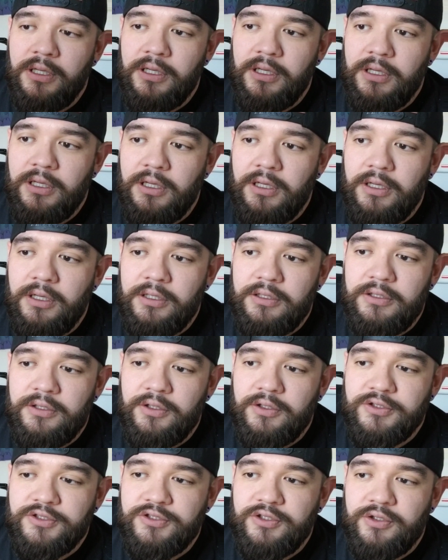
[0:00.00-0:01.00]

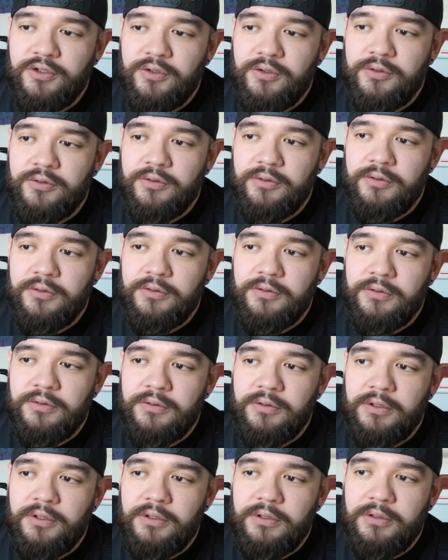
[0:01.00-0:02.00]
so
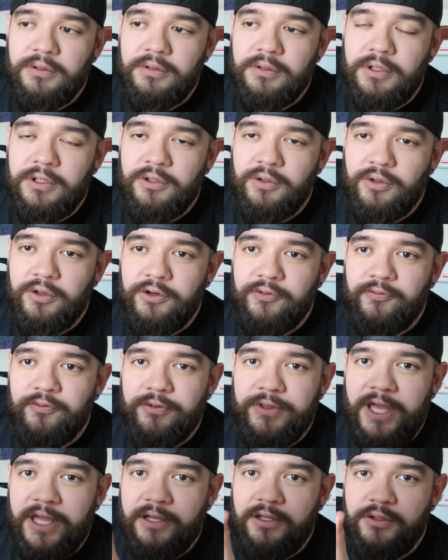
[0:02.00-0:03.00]
in order for
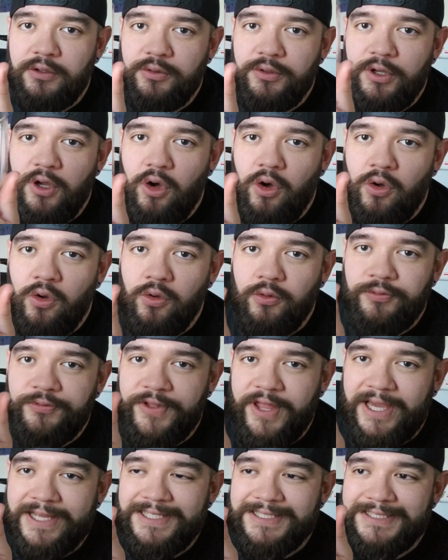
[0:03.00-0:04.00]
that glue to hold
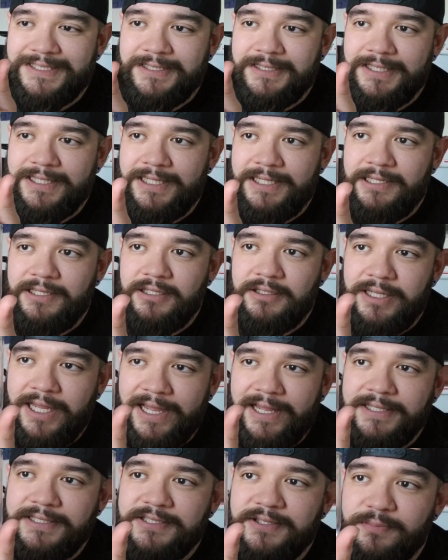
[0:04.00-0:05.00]
nicely,
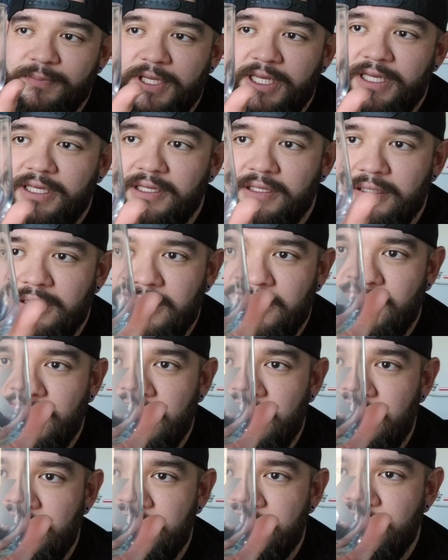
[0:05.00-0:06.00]
add some heat,
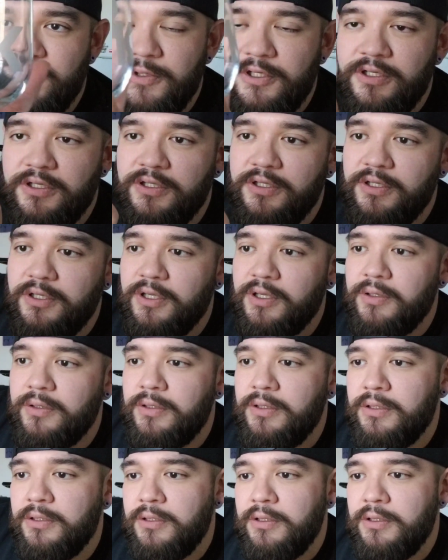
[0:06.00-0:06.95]
but you should be good to go.